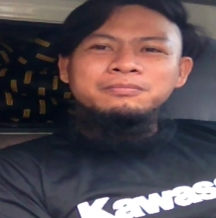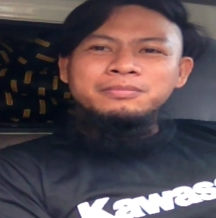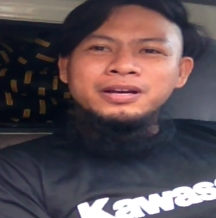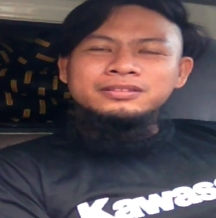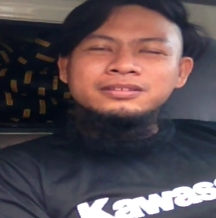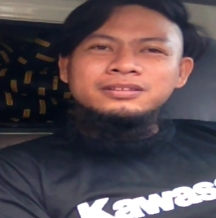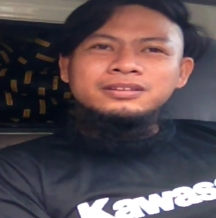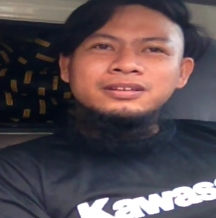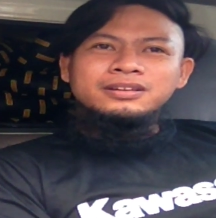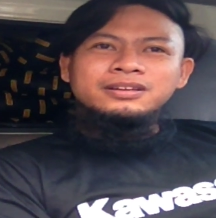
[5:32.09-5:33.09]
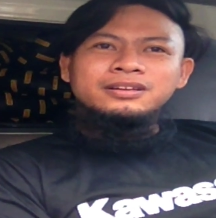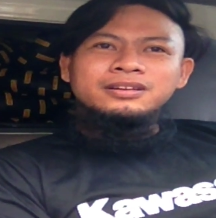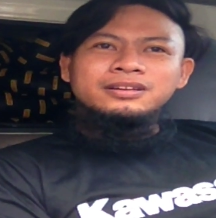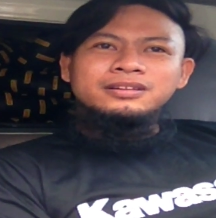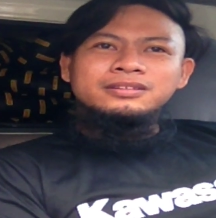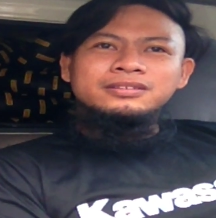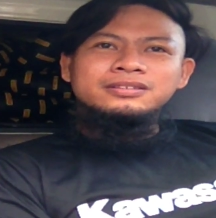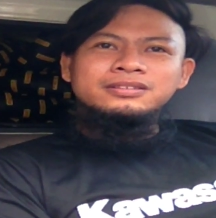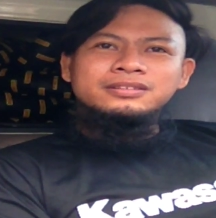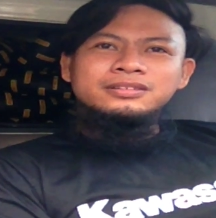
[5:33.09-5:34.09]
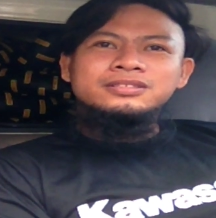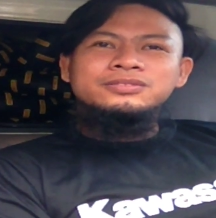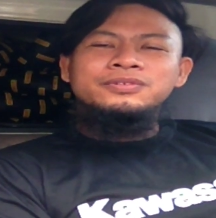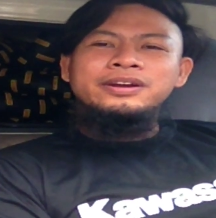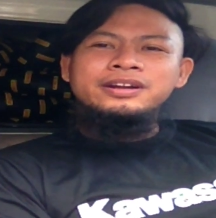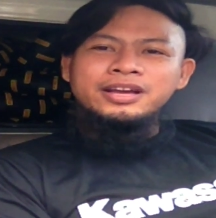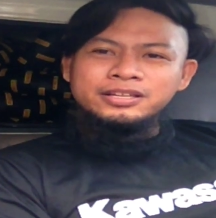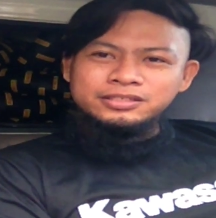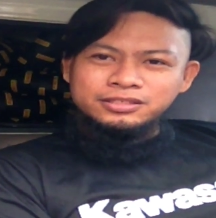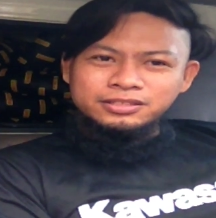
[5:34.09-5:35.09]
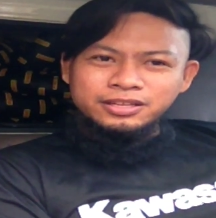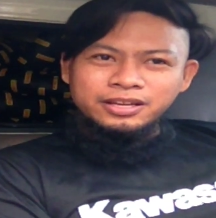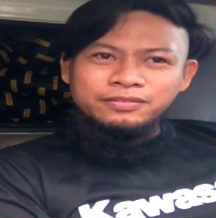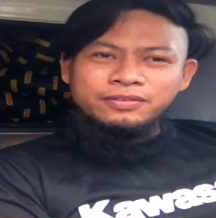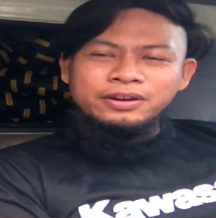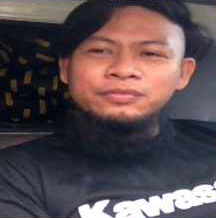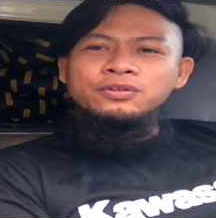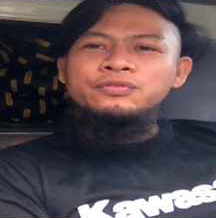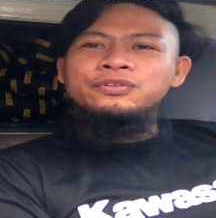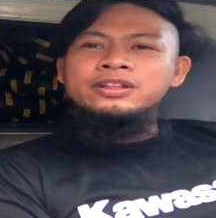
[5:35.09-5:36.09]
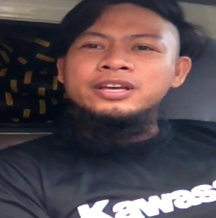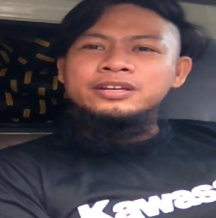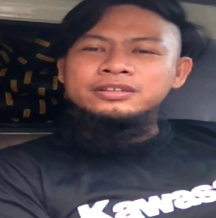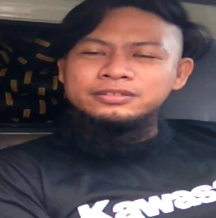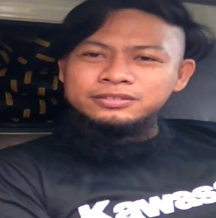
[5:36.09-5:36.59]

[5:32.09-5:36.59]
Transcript: but uh, it's very nice and very fulfilling